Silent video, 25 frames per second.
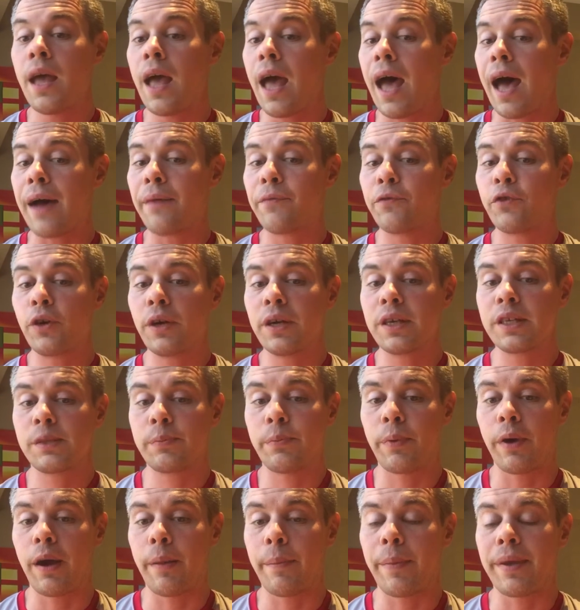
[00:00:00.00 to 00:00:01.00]
After
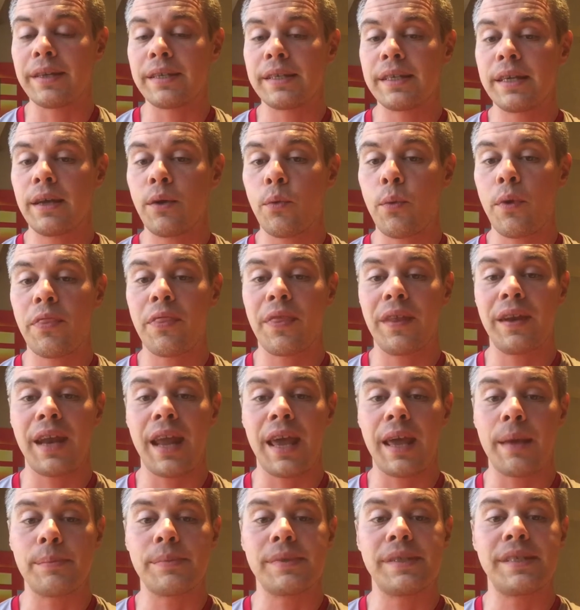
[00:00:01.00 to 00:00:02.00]
experimenting with the
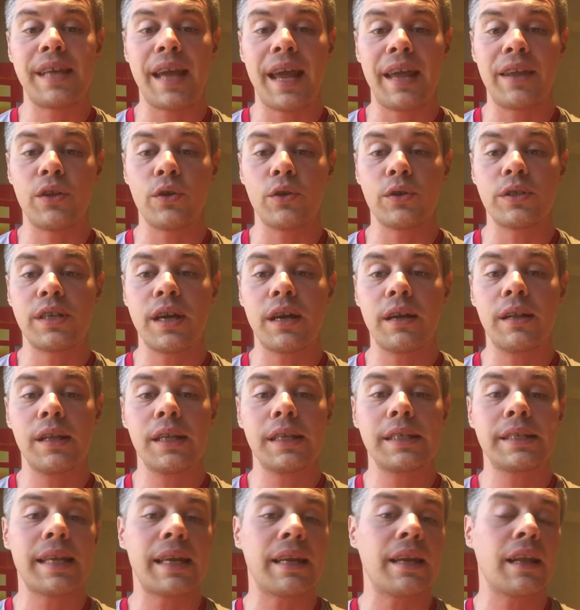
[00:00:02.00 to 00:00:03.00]
names Daniel
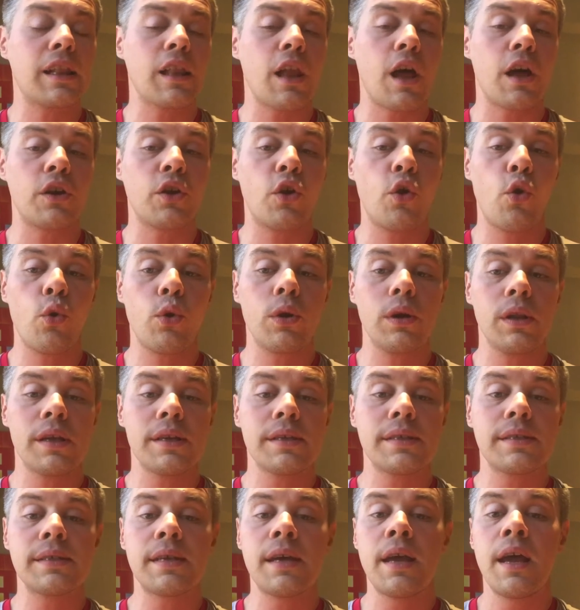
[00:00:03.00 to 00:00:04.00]
Douglas and Claude
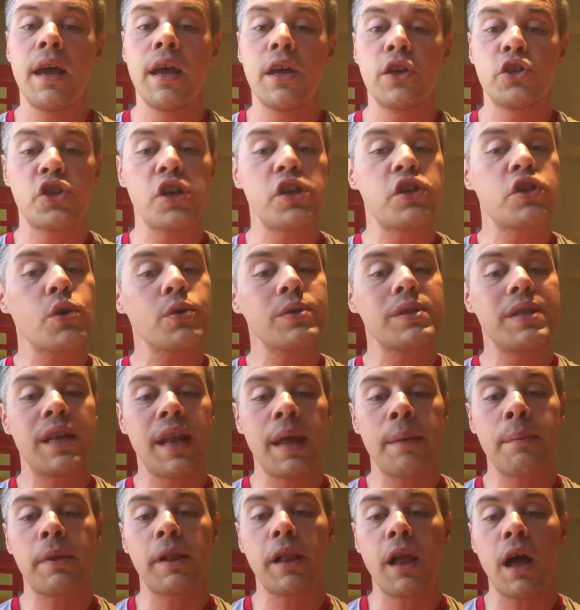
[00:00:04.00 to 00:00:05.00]
Courlis, she chose the
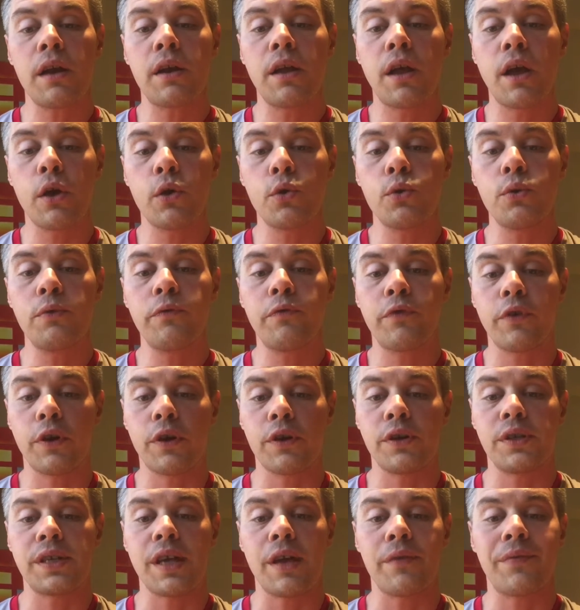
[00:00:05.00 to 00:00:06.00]
name Claude Cahun for
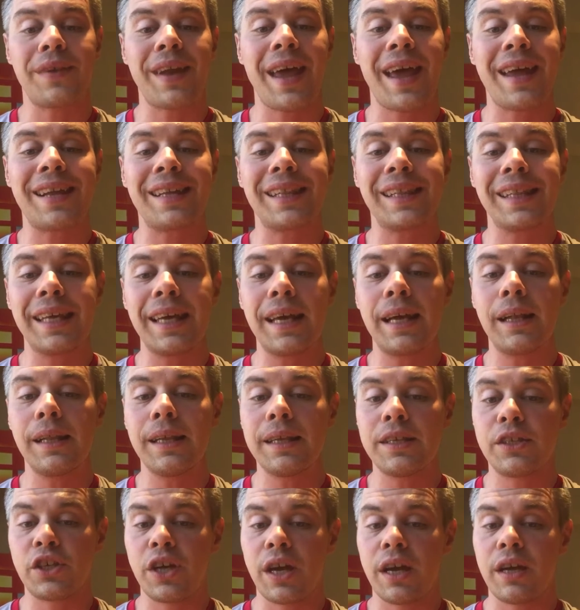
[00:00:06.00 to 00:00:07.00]
herself and had it
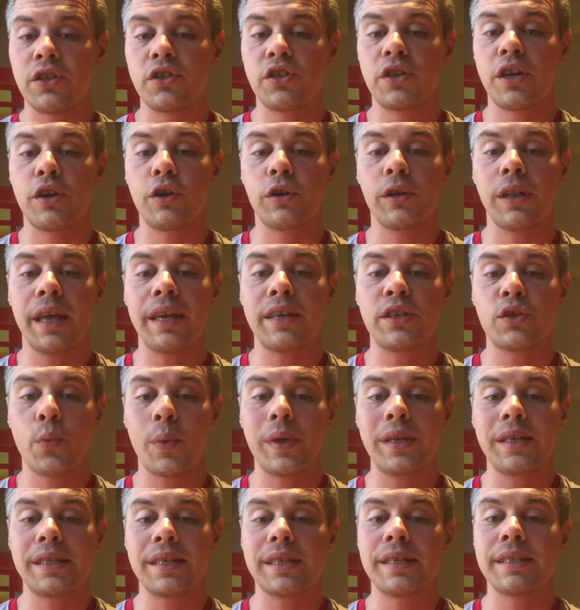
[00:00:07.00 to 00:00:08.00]
legally changed in her late
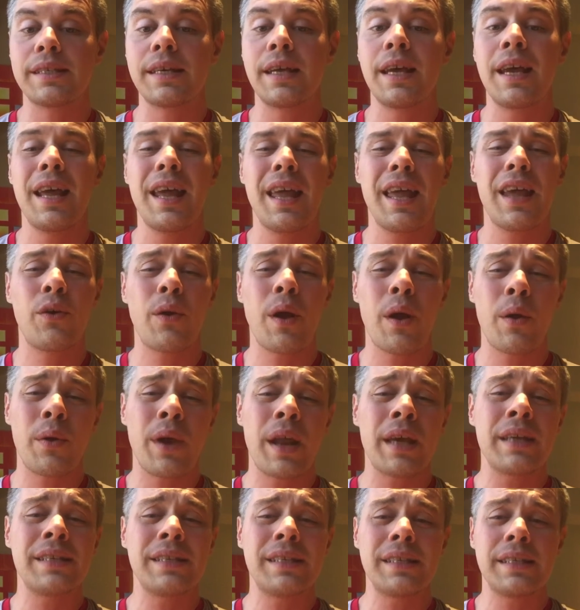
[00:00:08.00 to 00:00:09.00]
20s, in around
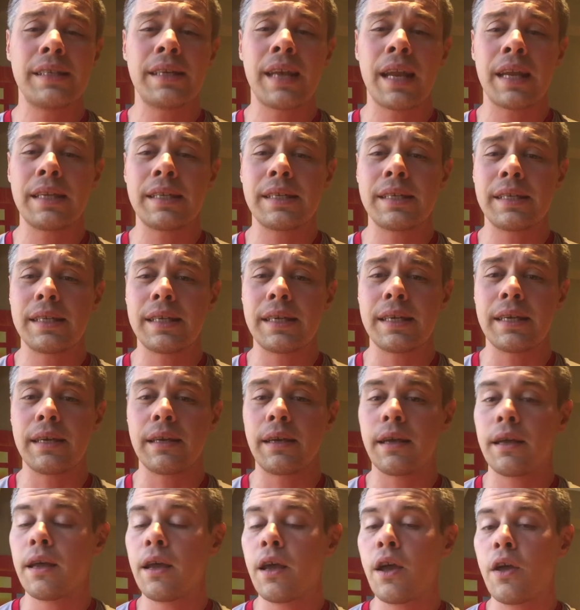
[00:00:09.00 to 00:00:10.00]

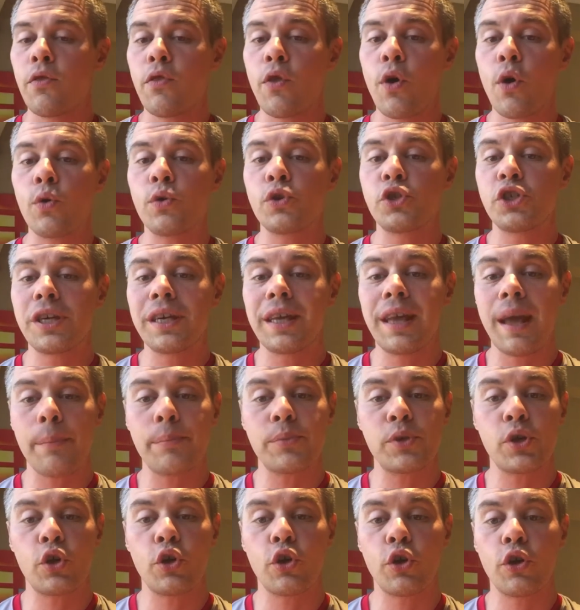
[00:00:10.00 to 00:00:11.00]
1919, though she
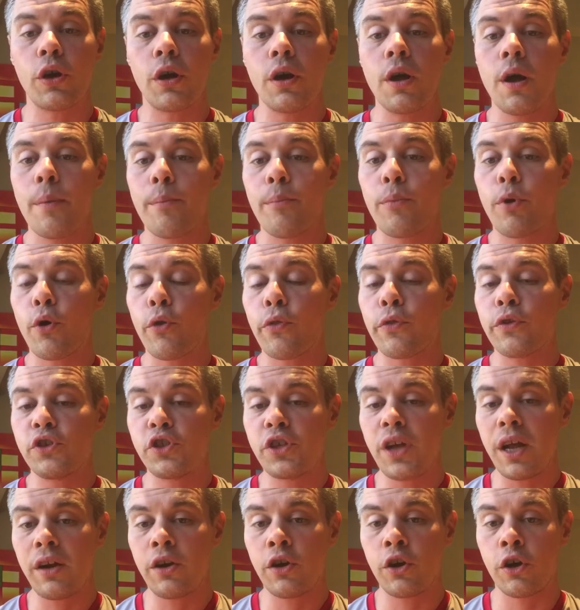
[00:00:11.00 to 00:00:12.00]
kept her birth
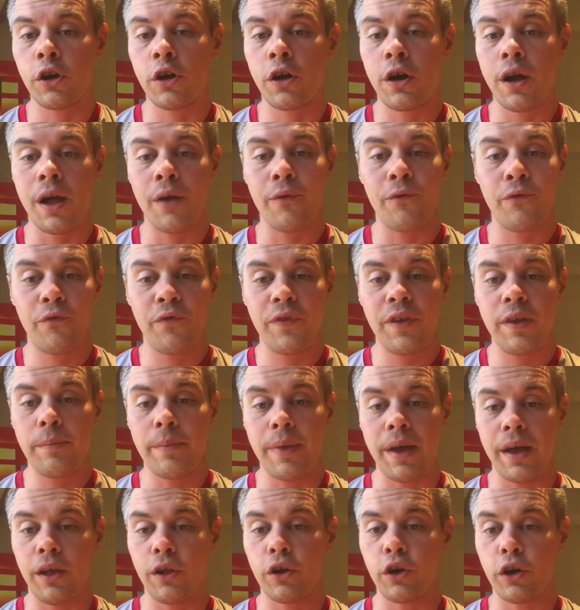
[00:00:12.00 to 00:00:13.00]
gender of
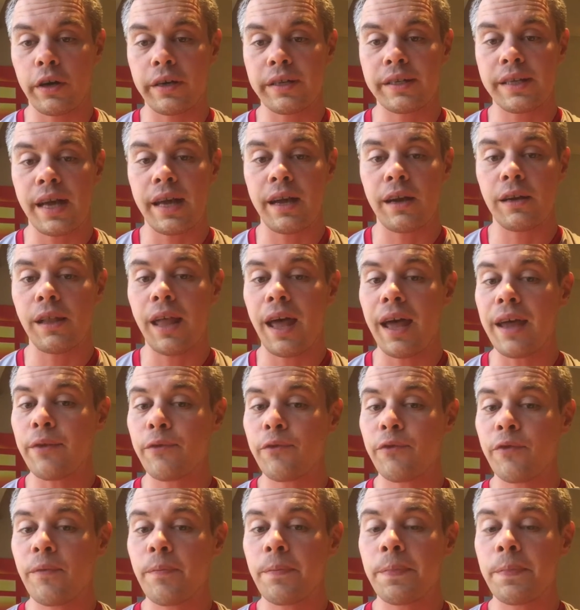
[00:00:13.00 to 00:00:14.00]
female her entire life.